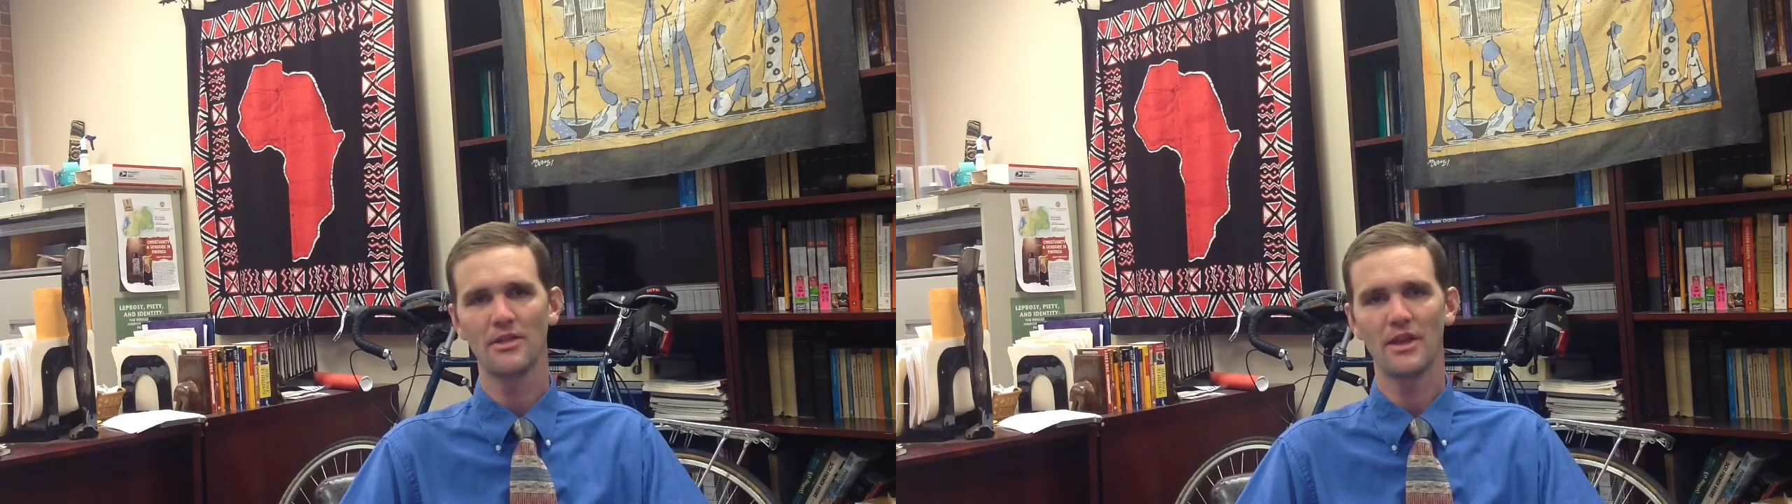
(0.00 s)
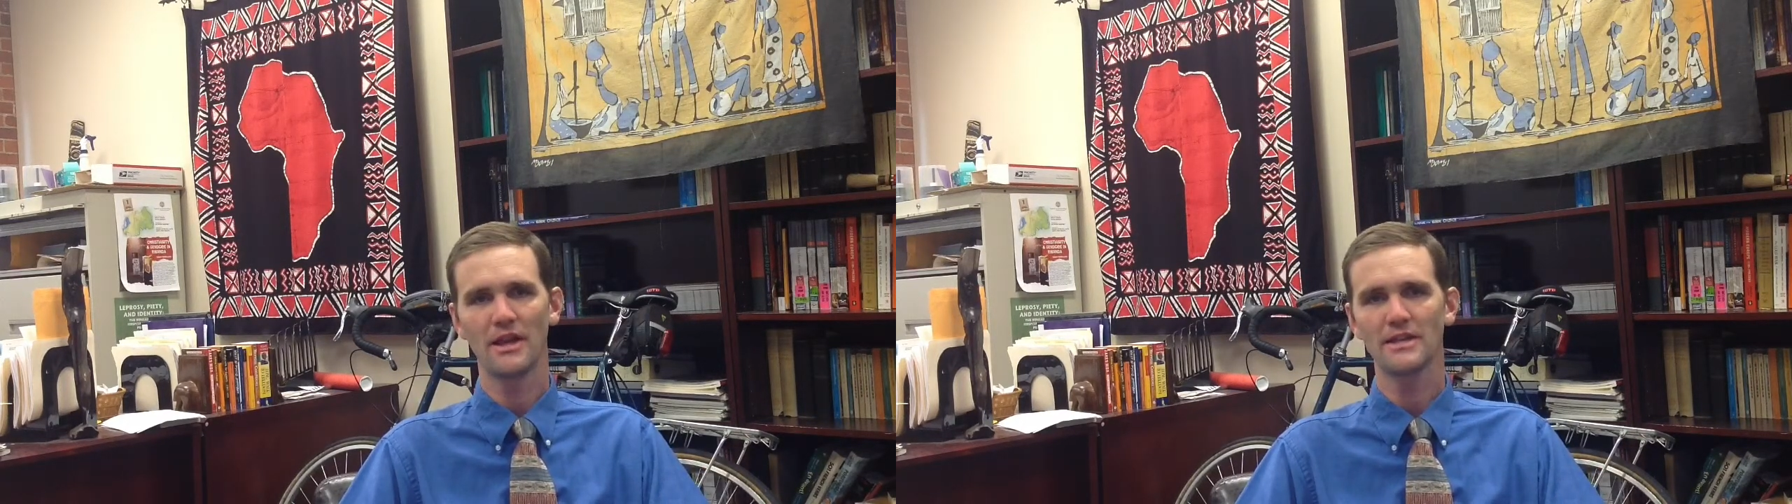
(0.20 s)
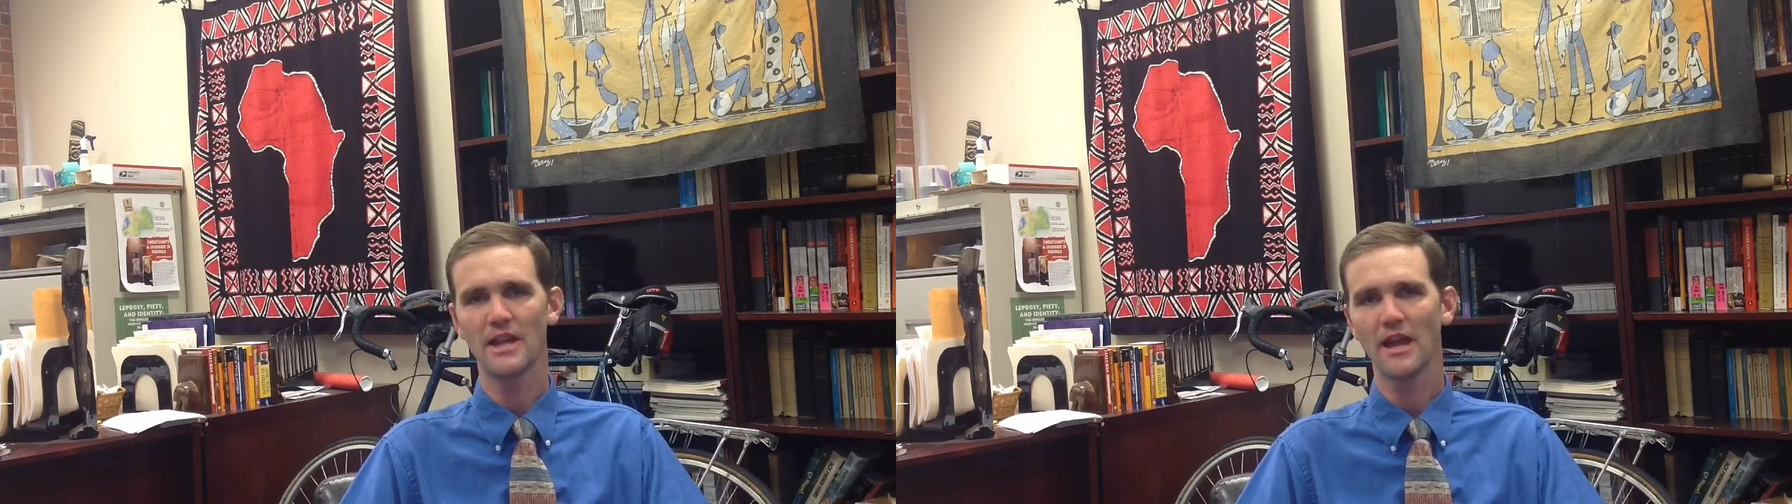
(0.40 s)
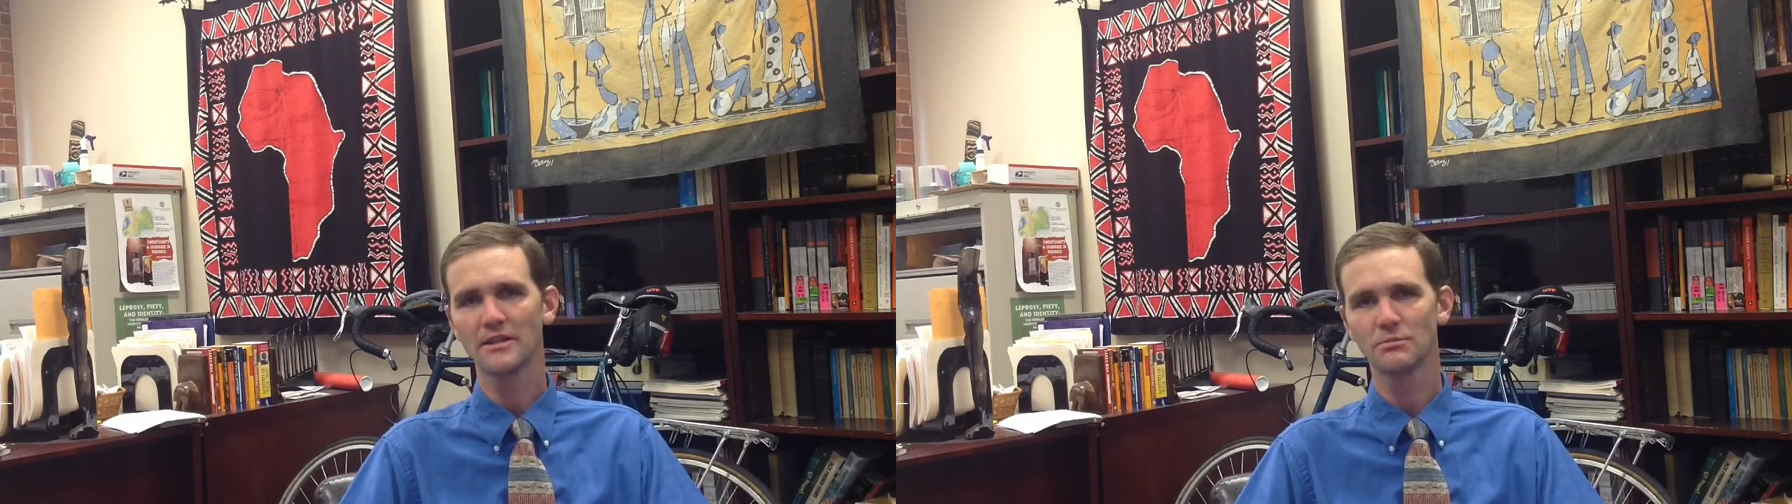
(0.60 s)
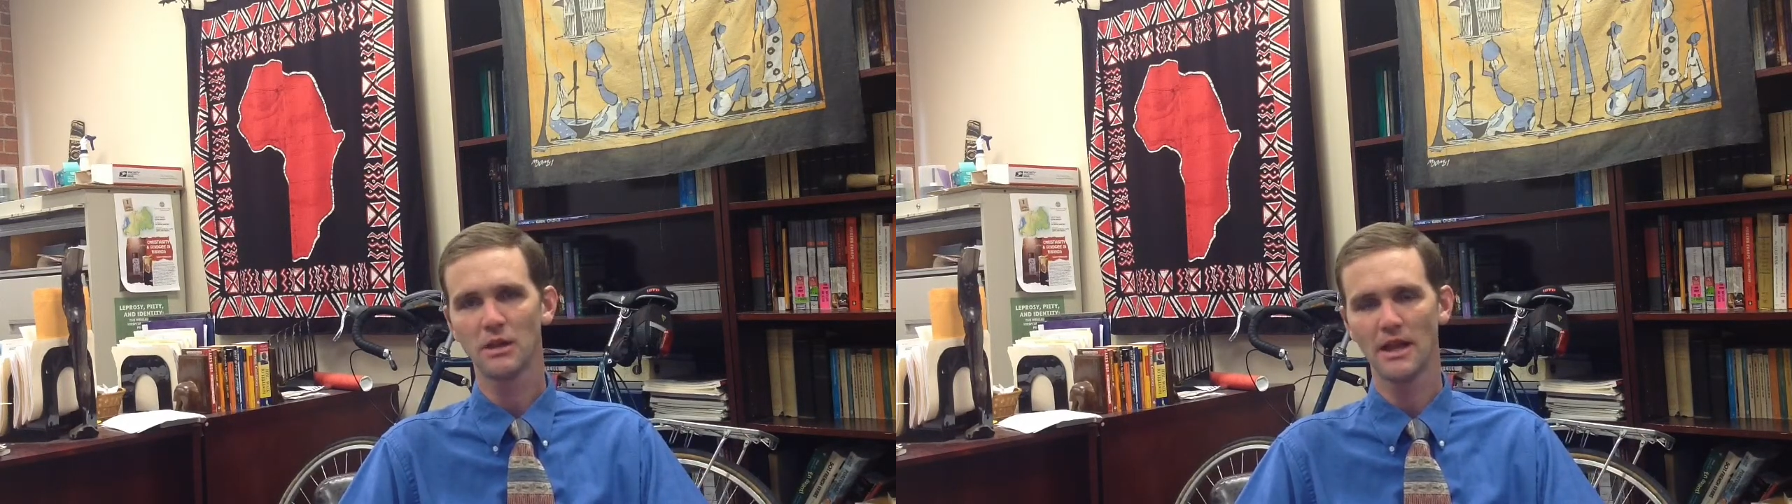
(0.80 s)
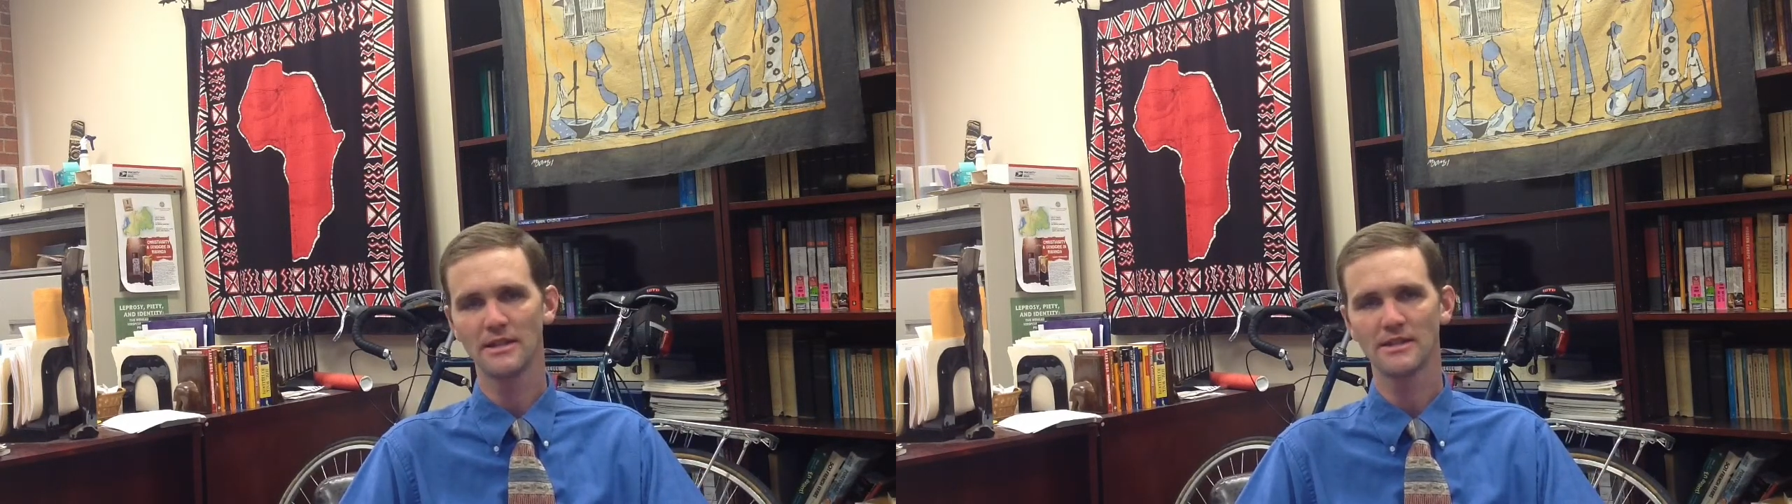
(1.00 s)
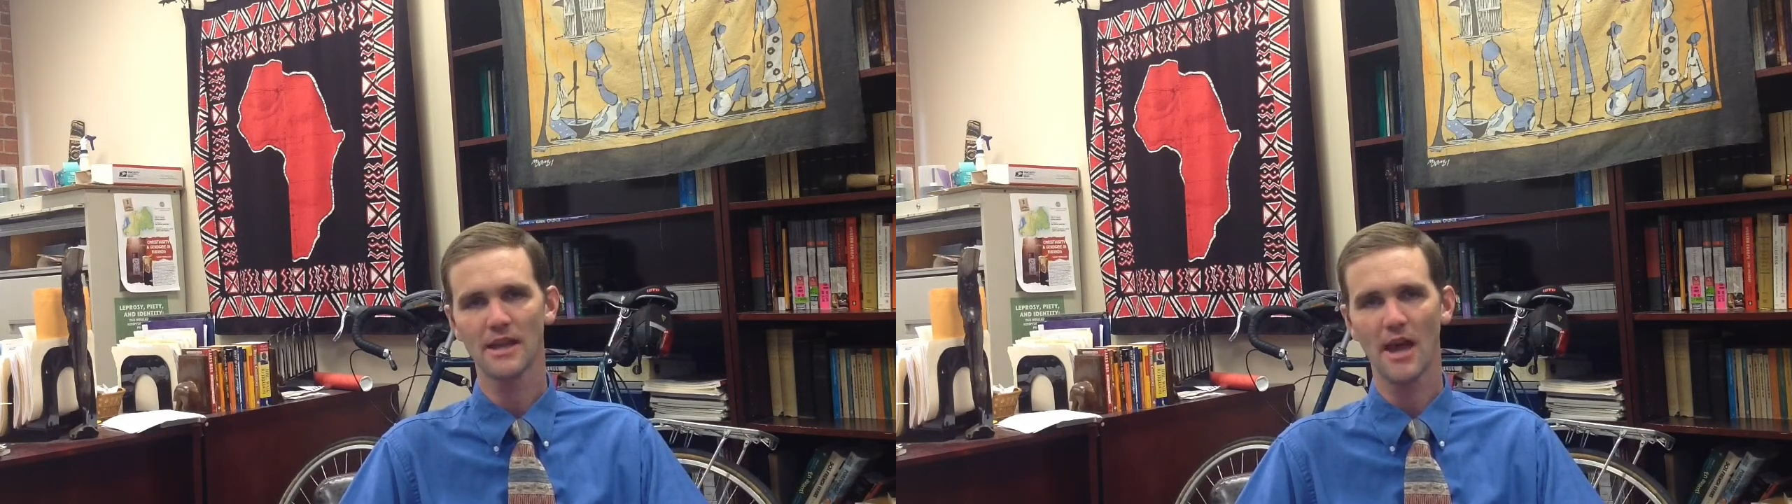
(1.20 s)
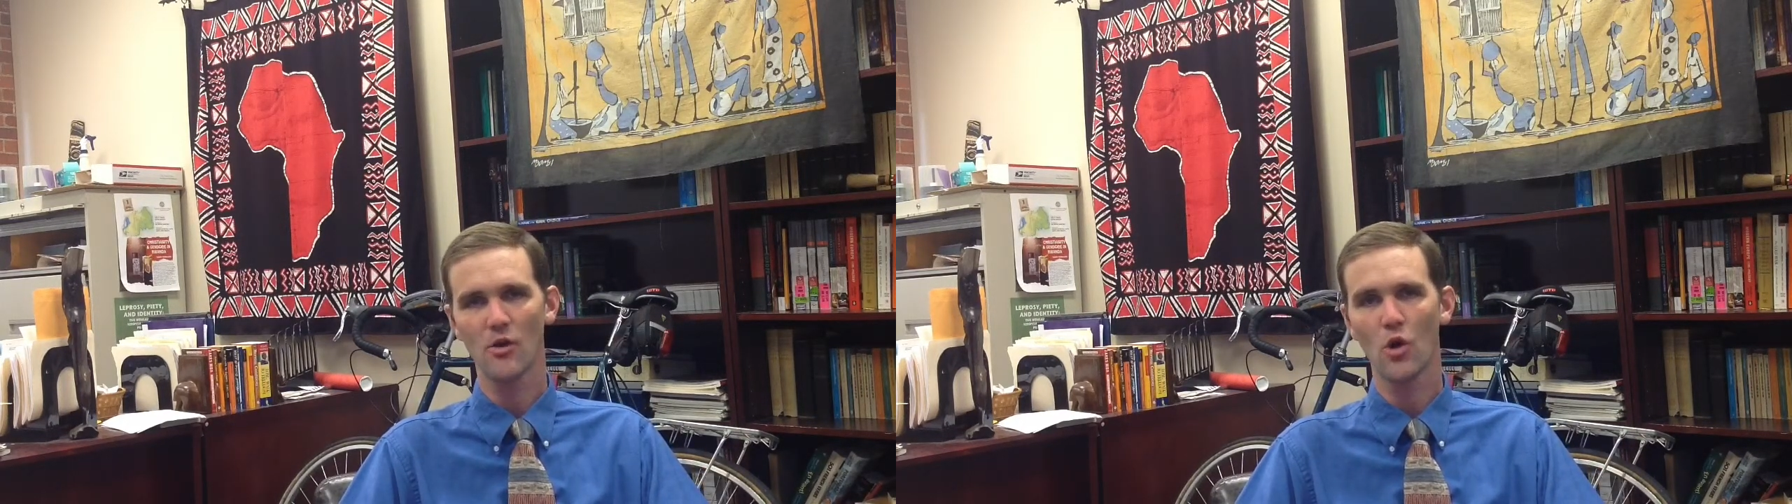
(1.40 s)
that it takes place
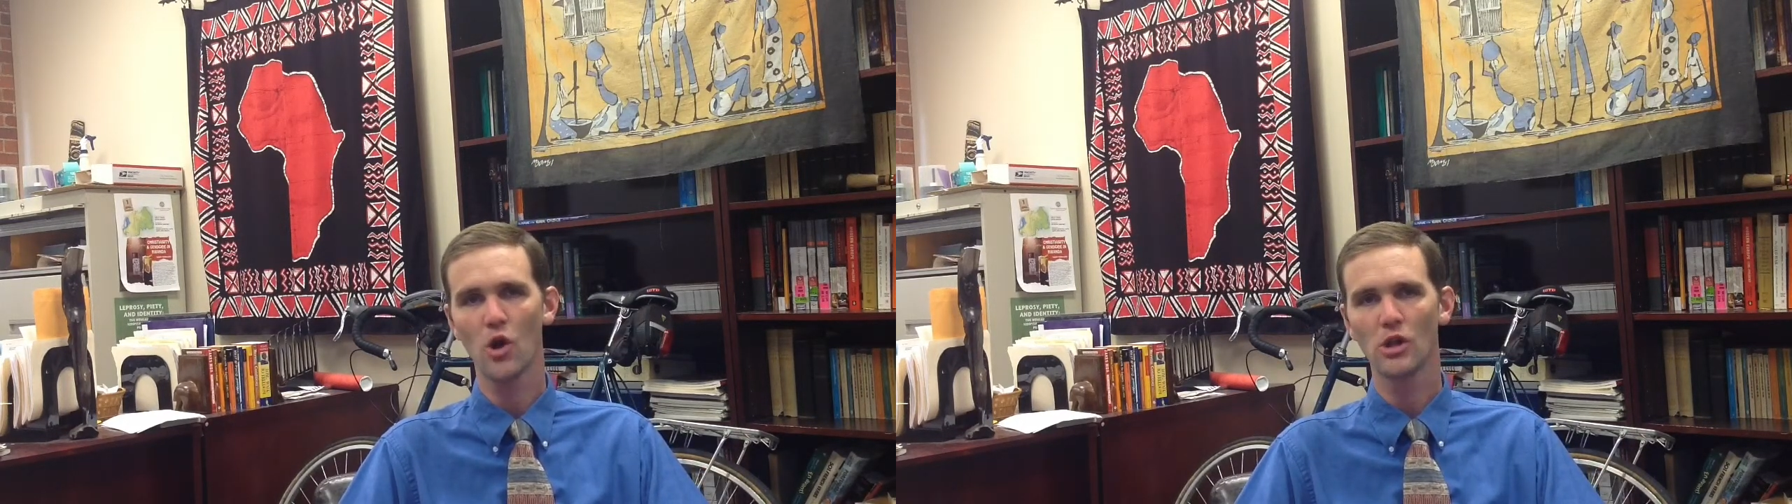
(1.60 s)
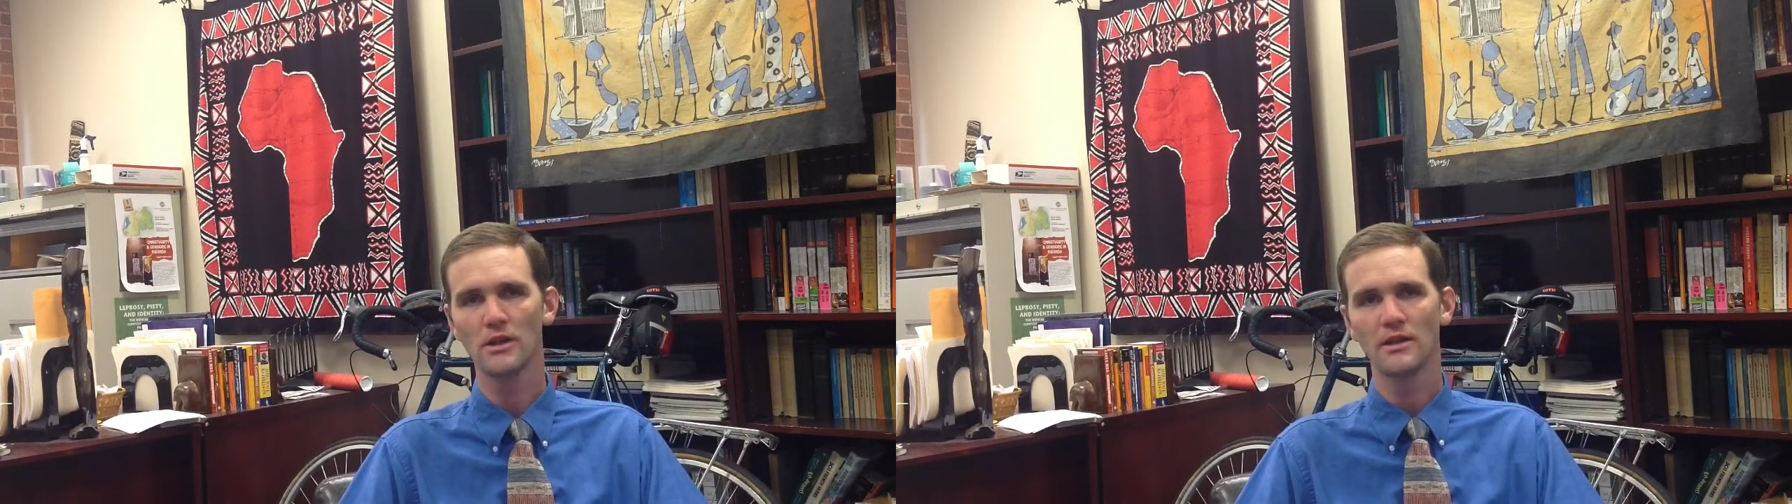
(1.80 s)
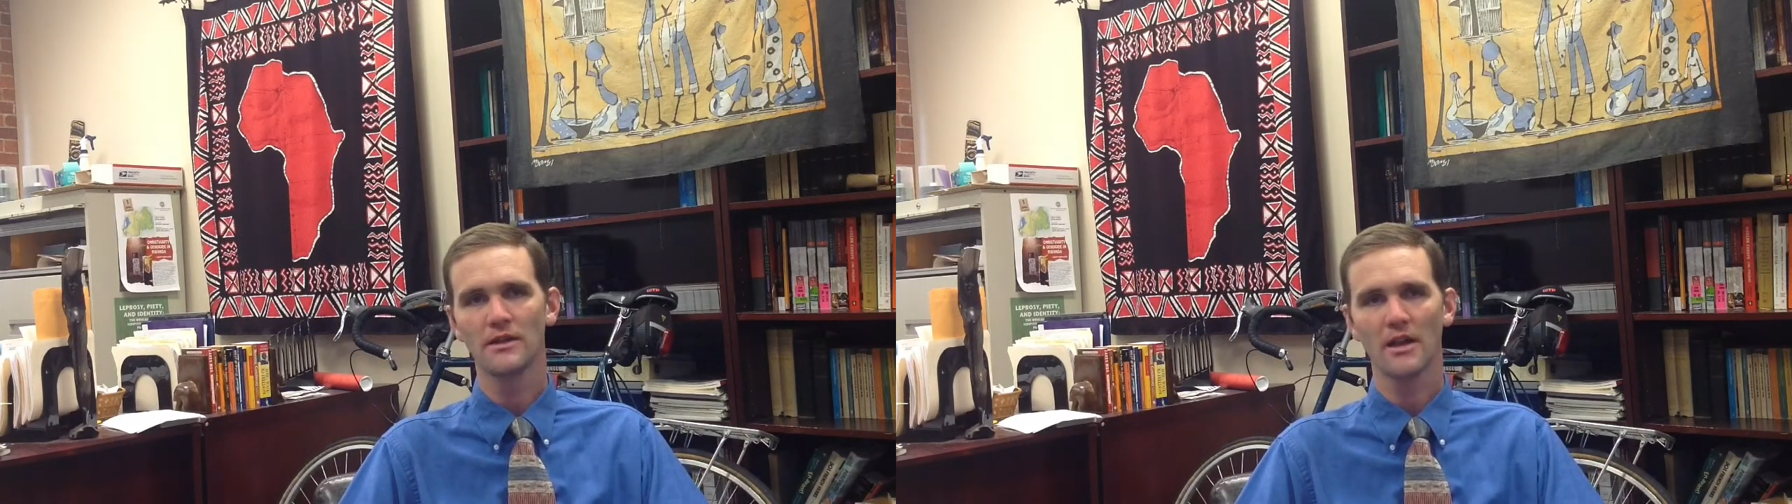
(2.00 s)
at all,